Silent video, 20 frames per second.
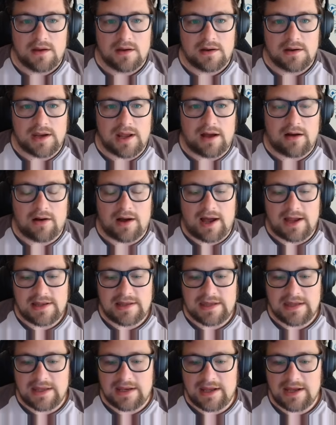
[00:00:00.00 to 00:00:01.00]
Now, I
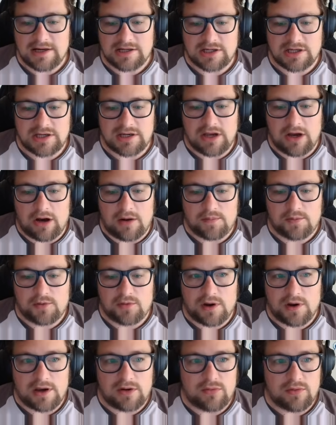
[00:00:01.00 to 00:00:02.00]
did actually
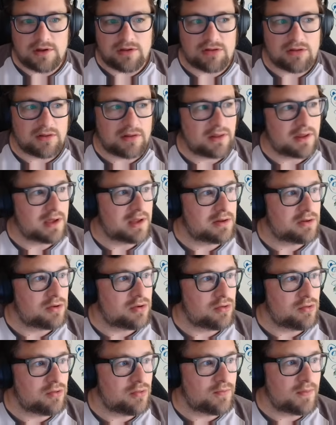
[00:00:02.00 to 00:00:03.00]
upgrade recently to